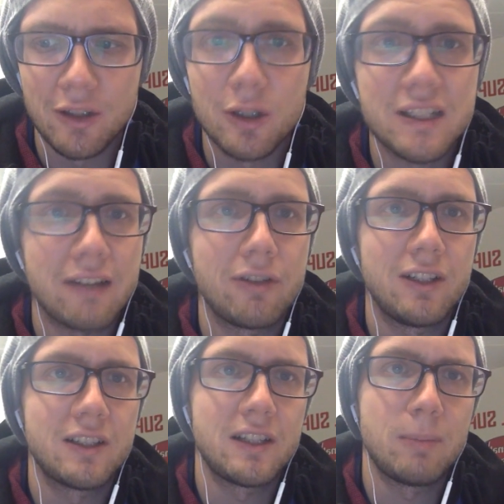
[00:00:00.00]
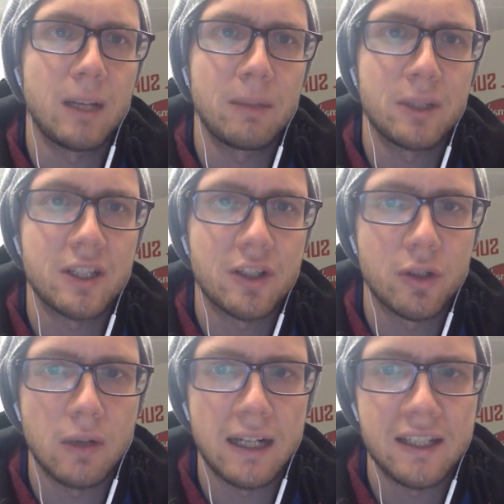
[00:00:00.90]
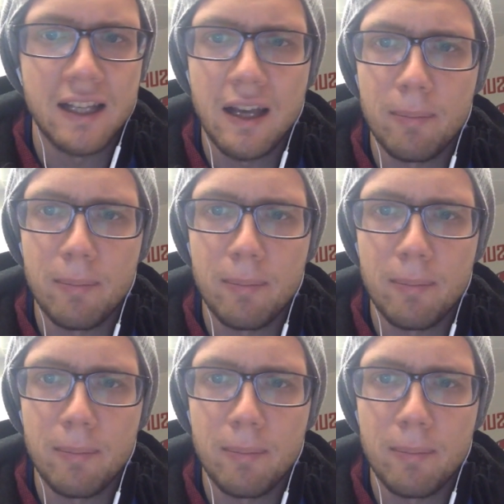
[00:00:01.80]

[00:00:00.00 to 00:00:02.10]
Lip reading: looked effortless. He played with such grace.